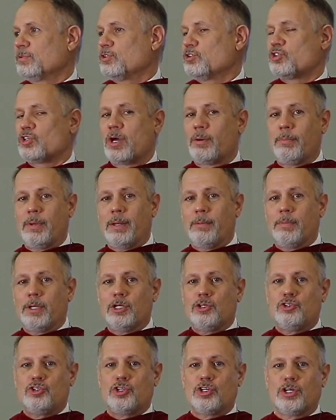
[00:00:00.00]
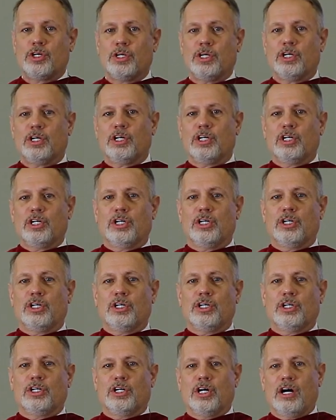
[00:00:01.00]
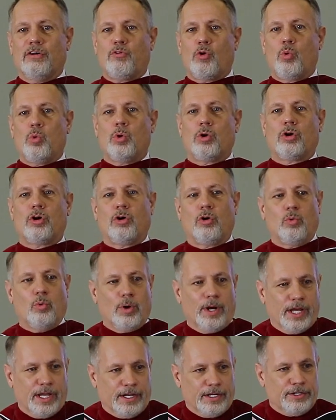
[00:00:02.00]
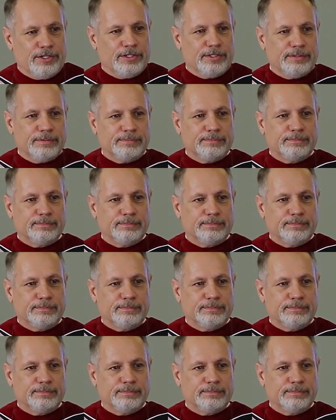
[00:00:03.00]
Some image of a whirlwind.